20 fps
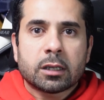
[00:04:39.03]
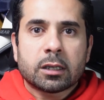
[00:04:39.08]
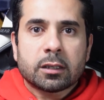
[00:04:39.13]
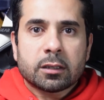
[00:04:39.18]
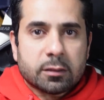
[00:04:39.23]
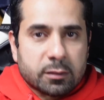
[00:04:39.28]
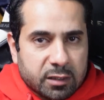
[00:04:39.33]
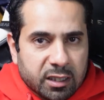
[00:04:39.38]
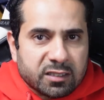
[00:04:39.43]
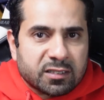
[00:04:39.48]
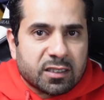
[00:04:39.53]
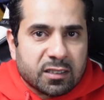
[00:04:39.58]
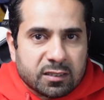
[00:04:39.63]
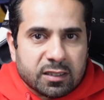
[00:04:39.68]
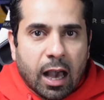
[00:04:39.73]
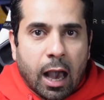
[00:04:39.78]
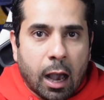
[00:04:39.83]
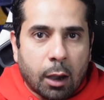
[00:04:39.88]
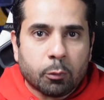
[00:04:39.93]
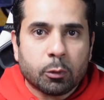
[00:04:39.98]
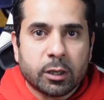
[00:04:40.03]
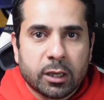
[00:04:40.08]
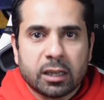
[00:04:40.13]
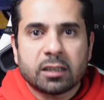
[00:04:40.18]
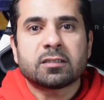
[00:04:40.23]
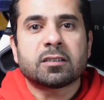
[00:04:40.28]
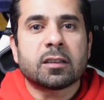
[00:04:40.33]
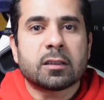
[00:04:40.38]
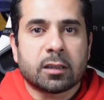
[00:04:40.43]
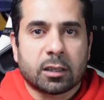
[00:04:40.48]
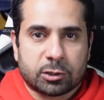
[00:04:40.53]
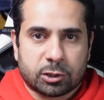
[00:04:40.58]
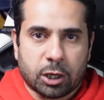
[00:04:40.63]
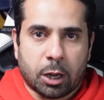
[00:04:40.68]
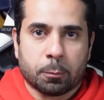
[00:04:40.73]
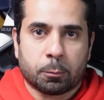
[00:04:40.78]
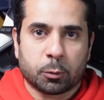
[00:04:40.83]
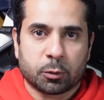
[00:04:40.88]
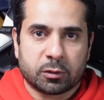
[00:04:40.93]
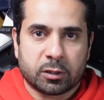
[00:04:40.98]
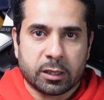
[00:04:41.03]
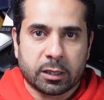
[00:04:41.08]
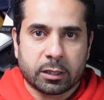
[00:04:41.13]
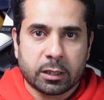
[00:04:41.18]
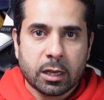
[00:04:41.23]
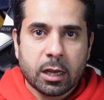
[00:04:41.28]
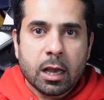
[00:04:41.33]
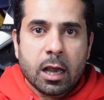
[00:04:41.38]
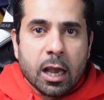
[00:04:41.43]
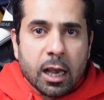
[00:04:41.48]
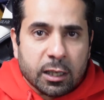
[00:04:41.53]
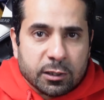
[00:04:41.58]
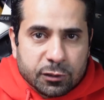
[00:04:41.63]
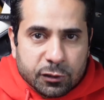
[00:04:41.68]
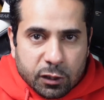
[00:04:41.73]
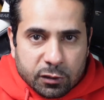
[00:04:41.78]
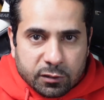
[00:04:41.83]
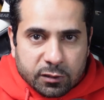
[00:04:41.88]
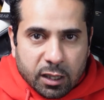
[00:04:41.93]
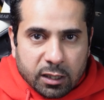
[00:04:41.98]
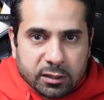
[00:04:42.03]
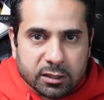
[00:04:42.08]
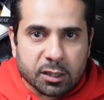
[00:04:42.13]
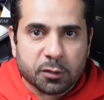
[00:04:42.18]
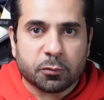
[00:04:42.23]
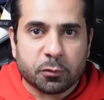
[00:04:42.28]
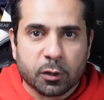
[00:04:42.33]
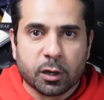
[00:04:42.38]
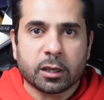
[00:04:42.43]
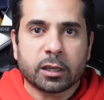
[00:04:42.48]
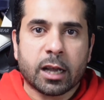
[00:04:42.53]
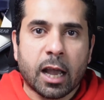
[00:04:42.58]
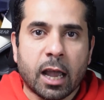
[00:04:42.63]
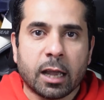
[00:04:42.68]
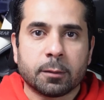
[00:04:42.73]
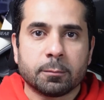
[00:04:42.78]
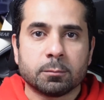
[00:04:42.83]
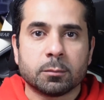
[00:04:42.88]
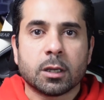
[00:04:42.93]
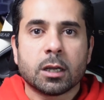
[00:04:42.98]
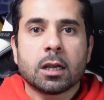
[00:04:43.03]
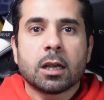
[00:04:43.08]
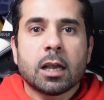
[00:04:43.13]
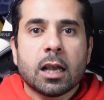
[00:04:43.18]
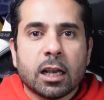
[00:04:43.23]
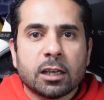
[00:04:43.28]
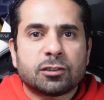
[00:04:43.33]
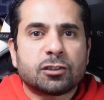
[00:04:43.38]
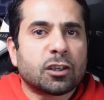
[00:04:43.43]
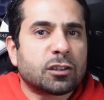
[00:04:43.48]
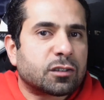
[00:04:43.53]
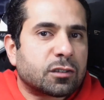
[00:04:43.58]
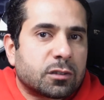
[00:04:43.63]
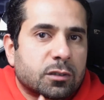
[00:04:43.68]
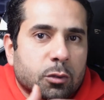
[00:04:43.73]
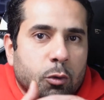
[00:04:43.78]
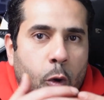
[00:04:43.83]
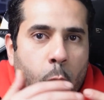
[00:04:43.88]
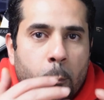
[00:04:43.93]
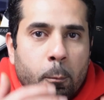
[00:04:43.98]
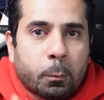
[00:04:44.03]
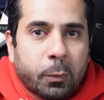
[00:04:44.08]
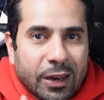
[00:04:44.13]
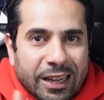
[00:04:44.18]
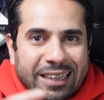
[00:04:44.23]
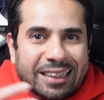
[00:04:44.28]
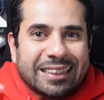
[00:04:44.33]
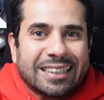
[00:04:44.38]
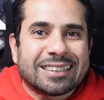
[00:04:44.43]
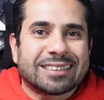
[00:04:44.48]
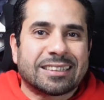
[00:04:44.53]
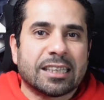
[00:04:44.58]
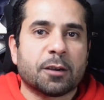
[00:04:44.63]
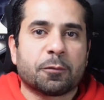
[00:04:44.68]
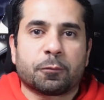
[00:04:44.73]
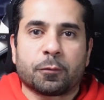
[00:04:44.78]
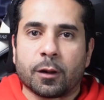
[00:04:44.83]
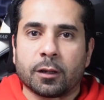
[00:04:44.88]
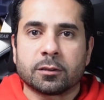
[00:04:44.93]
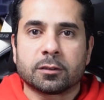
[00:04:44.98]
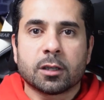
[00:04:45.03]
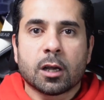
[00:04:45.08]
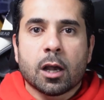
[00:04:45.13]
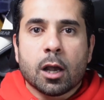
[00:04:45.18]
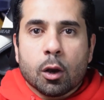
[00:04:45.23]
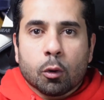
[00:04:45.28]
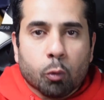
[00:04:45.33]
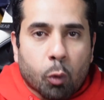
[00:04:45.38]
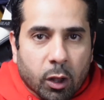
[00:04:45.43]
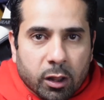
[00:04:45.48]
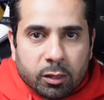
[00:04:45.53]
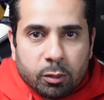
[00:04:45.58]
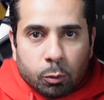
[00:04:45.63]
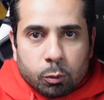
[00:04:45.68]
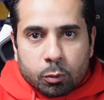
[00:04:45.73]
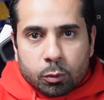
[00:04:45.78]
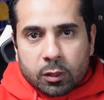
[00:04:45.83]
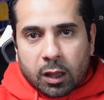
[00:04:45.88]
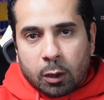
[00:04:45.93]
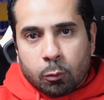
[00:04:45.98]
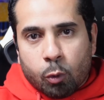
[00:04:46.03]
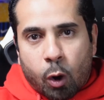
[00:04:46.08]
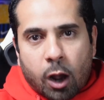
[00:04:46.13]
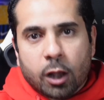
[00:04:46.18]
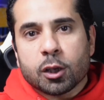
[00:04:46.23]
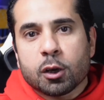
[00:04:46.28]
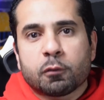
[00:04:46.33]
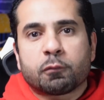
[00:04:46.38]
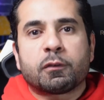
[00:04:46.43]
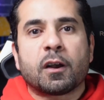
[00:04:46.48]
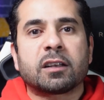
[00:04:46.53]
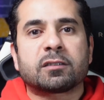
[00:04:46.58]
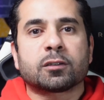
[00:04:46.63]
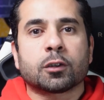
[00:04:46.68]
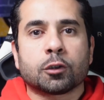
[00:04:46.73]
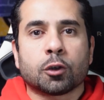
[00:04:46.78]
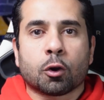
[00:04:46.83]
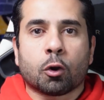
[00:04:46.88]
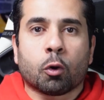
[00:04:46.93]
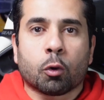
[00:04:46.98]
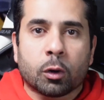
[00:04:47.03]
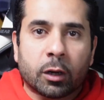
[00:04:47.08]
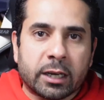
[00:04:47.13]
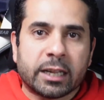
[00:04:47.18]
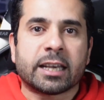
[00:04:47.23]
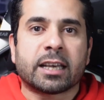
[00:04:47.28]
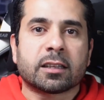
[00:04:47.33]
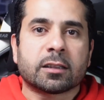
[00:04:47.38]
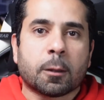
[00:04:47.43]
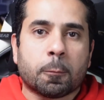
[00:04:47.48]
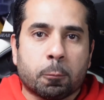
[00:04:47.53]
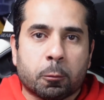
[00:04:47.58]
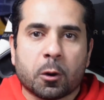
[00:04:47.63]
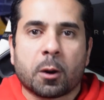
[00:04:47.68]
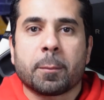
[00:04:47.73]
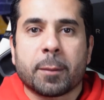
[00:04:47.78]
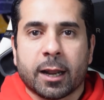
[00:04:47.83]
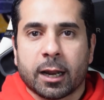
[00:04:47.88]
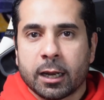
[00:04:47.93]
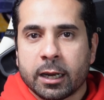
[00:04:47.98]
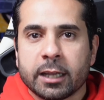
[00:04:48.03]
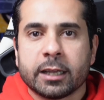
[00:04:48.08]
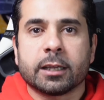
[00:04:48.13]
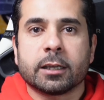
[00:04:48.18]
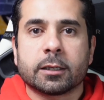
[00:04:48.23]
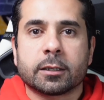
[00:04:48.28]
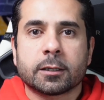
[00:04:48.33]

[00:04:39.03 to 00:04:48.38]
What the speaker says: This is how it is in the Champions League. It's just a different game. It's just completely different than what you face in your own league in the Premier League.